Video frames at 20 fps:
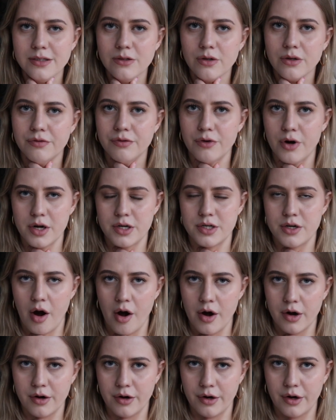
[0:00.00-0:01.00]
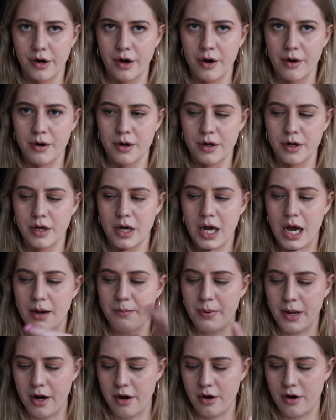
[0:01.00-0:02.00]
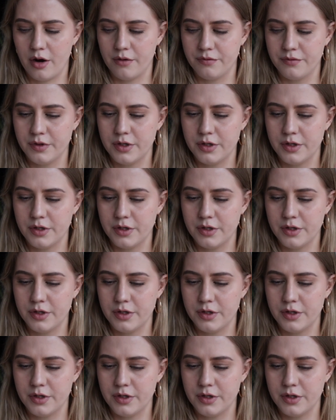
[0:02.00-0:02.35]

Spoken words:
looking for a darker pair of